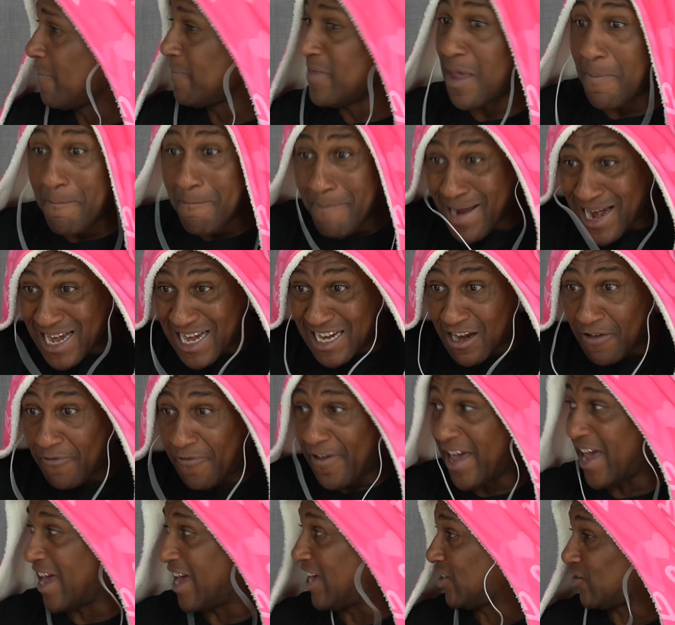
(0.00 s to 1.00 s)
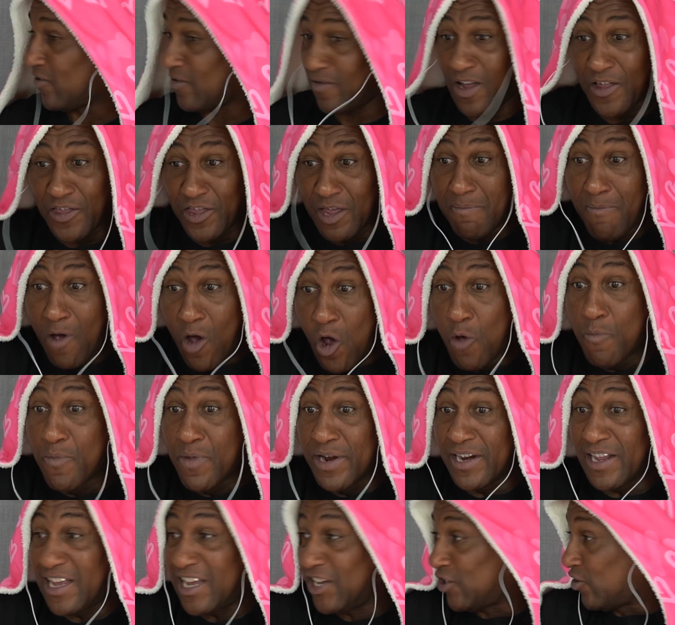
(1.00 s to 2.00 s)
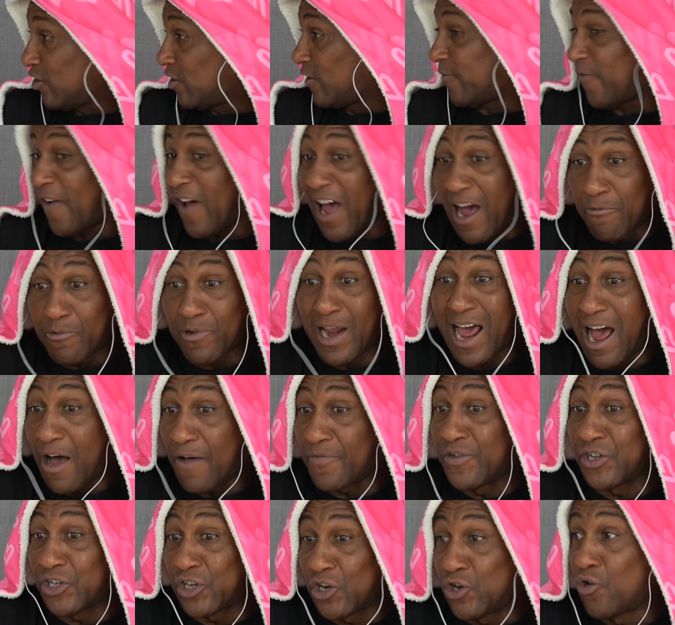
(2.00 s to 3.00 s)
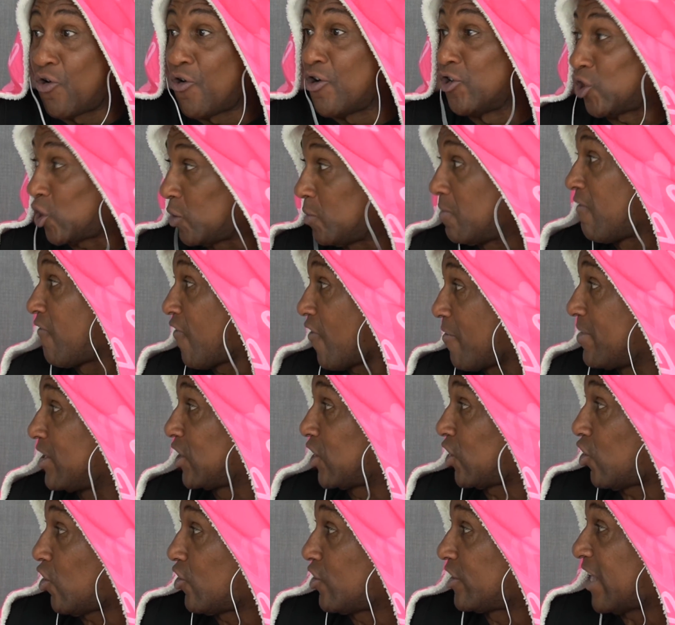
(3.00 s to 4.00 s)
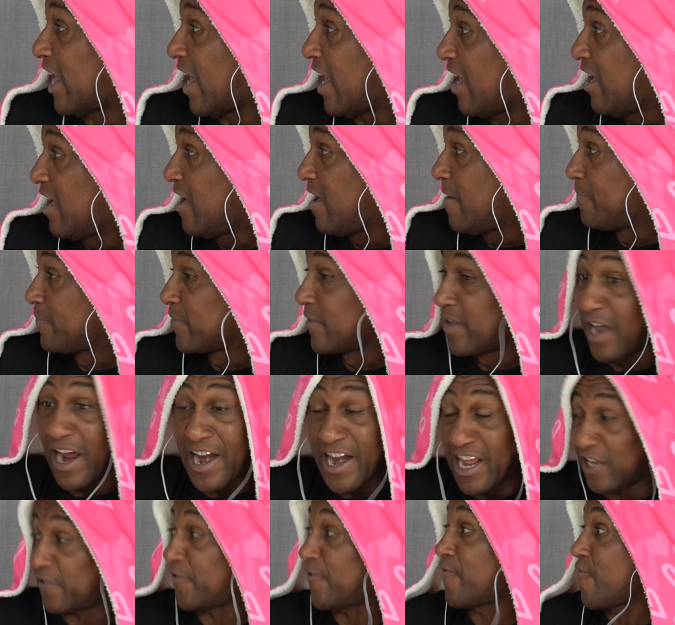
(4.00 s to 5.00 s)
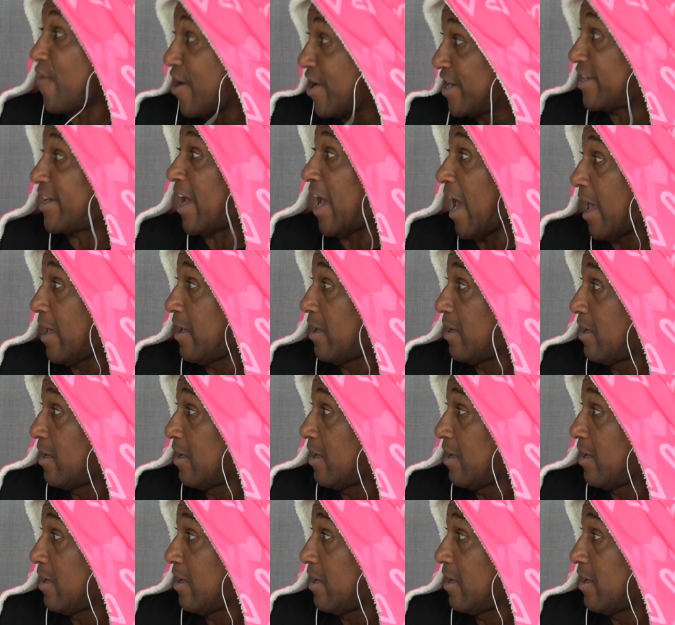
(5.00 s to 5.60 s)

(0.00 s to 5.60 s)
I'm in the middle of it. At the moment, he's just found out there's a noise coming from his closet. And it's freaky.